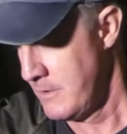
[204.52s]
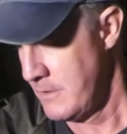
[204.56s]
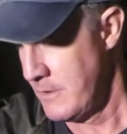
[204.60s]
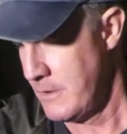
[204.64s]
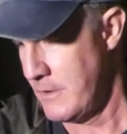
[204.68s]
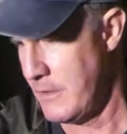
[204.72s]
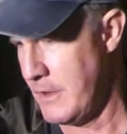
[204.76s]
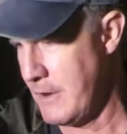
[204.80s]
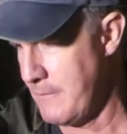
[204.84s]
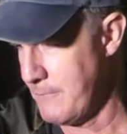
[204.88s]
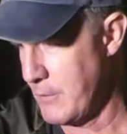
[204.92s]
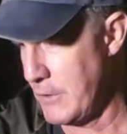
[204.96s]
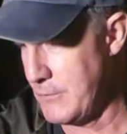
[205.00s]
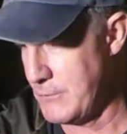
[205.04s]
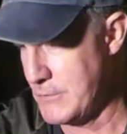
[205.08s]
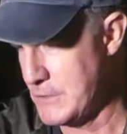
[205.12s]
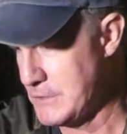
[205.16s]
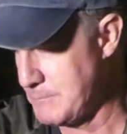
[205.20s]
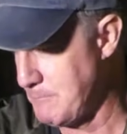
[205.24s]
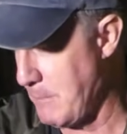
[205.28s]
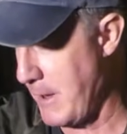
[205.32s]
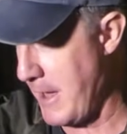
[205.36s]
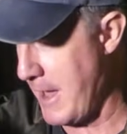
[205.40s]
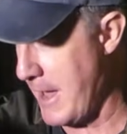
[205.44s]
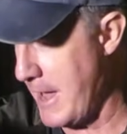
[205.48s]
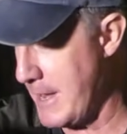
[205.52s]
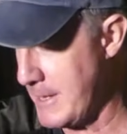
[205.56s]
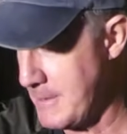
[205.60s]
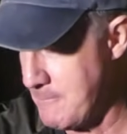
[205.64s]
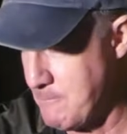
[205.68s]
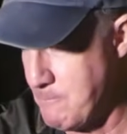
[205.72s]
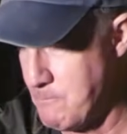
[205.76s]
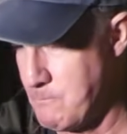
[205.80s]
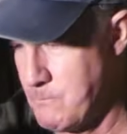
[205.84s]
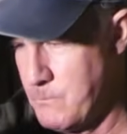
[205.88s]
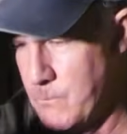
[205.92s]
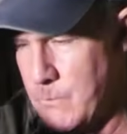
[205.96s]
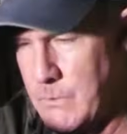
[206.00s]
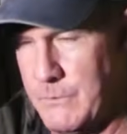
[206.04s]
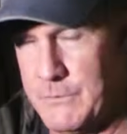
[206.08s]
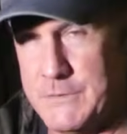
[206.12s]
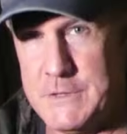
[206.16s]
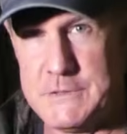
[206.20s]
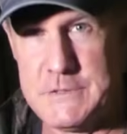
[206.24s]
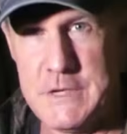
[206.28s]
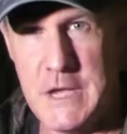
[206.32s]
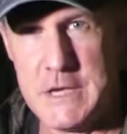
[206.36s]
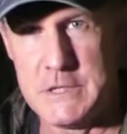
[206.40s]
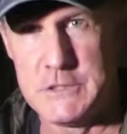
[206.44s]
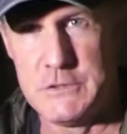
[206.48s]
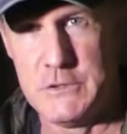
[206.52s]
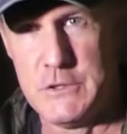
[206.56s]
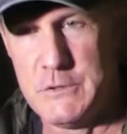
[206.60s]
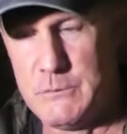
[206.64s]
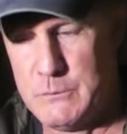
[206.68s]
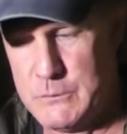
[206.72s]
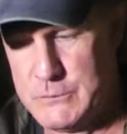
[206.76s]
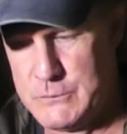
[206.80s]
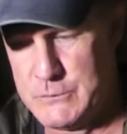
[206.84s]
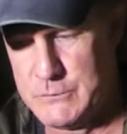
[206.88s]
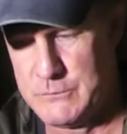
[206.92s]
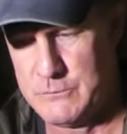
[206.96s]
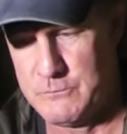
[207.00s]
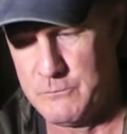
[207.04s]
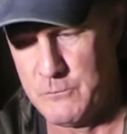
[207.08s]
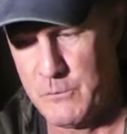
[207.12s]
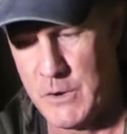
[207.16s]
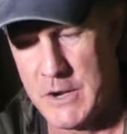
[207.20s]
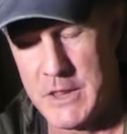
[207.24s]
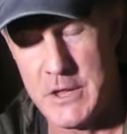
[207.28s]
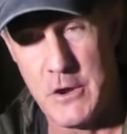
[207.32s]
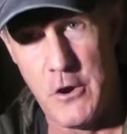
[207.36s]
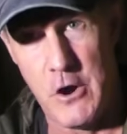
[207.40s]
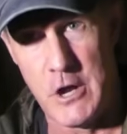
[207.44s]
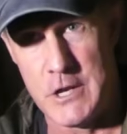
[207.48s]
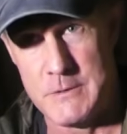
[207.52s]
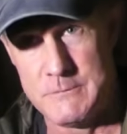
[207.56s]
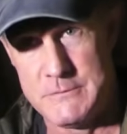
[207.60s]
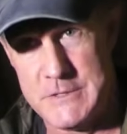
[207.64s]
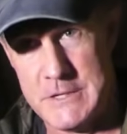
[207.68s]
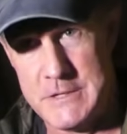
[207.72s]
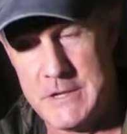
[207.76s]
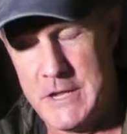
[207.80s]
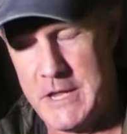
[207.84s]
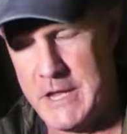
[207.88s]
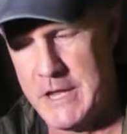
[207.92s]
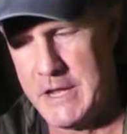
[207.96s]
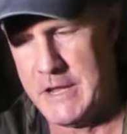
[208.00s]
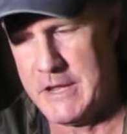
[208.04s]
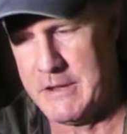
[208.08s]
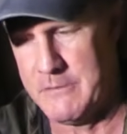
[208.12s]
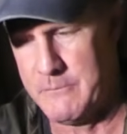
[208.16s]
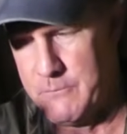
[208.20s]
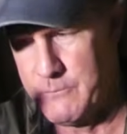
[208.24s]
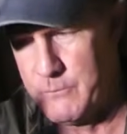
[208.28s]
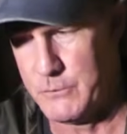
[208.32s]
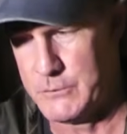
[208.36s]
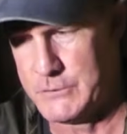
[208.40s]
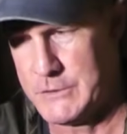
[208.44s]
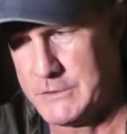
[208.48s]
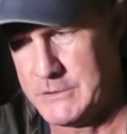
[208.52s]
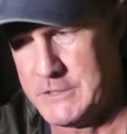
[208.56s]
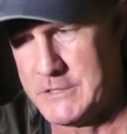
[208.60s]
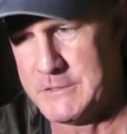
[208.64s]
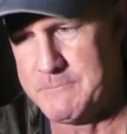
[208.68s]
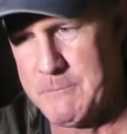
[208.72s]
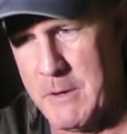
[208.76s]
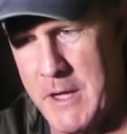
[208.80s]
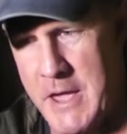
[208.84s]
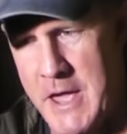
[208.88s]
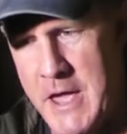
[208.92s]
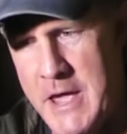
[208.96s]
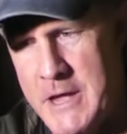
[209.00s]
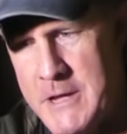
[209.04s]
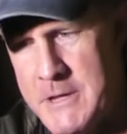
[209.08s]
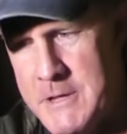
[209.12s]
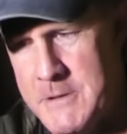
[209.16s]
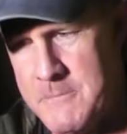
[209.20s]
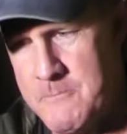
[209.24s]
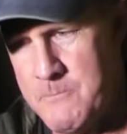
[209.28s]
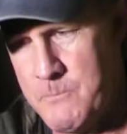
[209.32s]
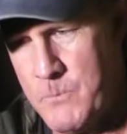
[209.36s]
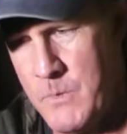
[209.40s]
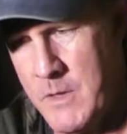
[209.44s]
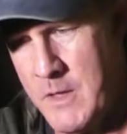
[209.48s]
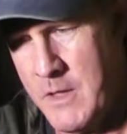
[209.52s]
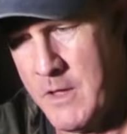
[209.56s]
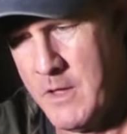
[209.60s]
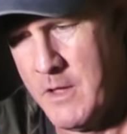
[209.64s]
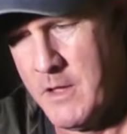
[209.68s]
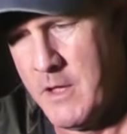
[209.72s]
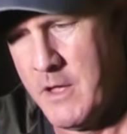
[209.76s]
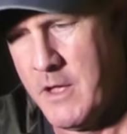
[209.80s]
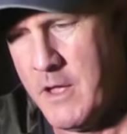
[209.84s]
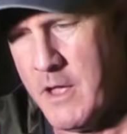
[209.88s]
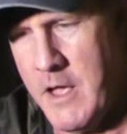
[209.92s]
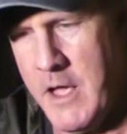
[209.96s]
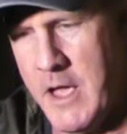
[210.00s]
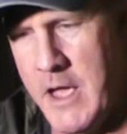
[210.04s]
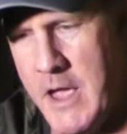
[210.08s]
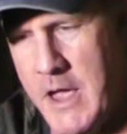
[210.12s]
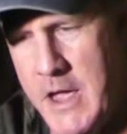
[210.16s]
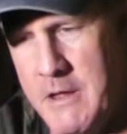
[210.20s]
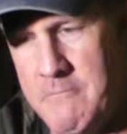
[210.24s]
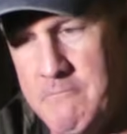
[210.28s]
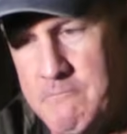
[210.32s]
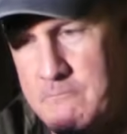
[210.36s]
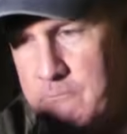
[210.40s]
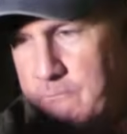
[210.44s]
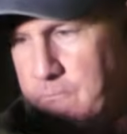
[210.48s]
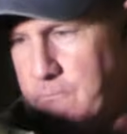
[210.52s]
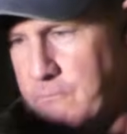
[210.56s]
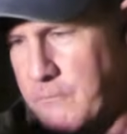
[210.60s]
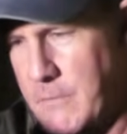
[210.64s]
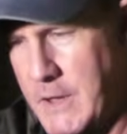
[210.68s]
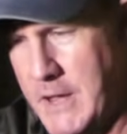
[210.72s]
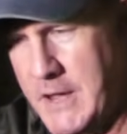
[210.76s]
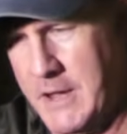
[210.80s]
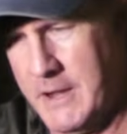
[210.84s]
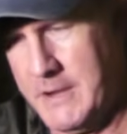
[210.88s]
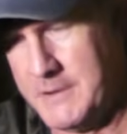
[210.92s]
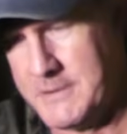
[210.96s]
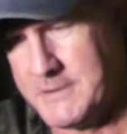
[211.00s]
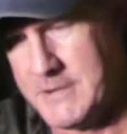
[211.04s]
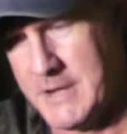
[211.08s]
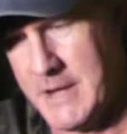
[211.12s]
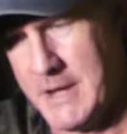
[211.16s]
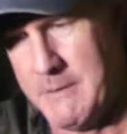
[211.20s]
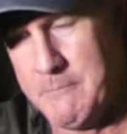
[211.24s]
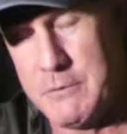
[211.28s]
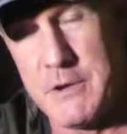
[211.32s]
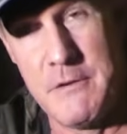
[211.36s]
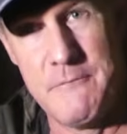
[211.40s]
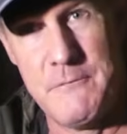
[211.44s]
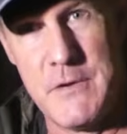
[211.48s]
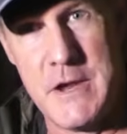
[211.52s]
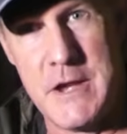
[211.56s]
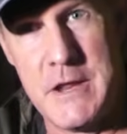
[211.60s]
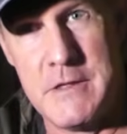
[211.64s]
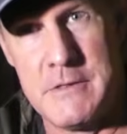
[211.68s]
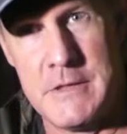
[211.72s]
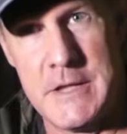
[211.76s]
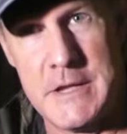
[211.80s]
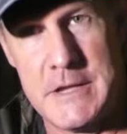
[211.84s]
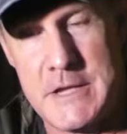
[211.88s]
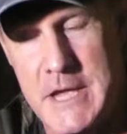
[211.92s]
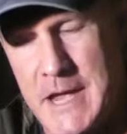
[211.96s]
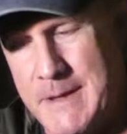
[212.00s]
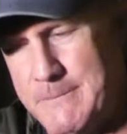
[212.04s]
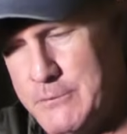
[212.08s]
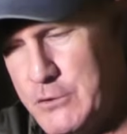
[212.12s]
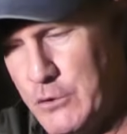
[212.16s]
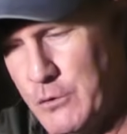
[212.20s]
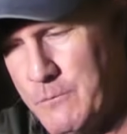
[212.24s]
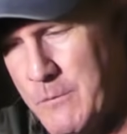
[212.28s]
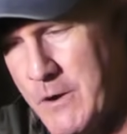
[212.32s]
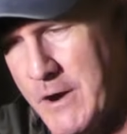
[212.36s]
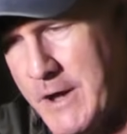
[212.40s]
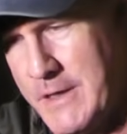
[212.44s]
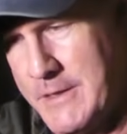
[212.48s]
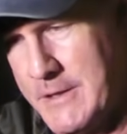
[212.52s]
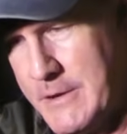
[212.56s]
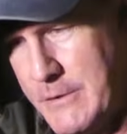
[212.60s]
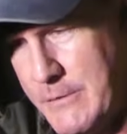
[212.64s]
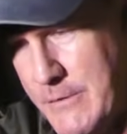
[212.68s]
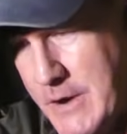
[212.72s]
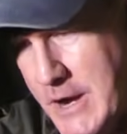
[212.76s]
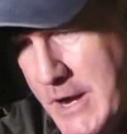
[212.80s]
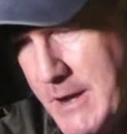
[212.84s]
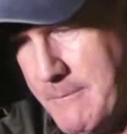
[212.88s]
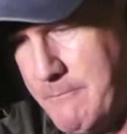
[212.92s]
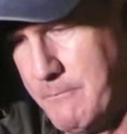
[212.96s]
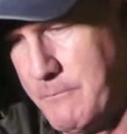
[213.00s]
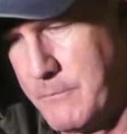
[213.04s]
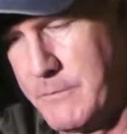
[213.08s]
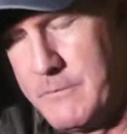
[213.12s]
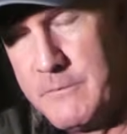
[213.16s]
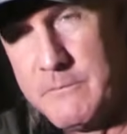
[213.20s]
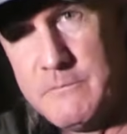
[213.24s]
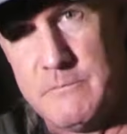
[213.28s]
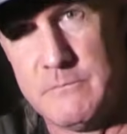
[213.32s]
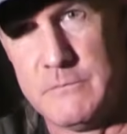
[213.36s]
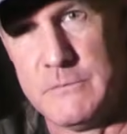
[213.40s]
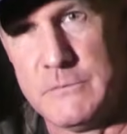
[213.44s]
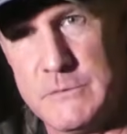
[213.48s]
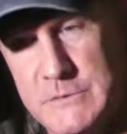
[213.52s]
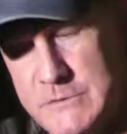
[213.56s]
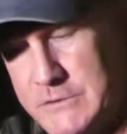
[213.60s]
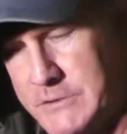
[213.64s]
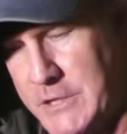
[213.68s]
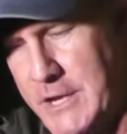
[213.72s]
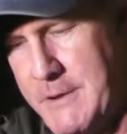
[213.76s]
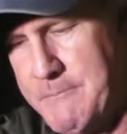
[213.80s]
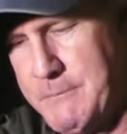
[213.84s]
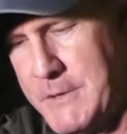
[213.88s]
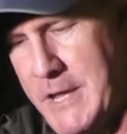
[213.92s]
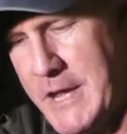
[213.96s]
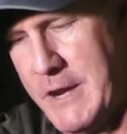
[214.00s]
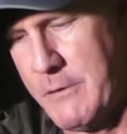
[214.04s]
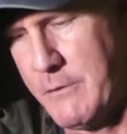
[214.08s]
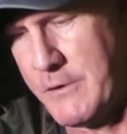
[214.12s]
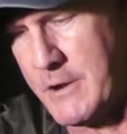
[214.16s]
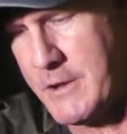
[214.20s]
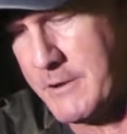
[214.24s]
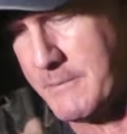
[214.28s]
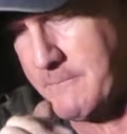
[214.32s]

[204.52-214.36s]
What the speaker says: Then I've got this bag. This actually was, one of the items in here was in this bag, and it conveniently keeps all my other sleep gear in it.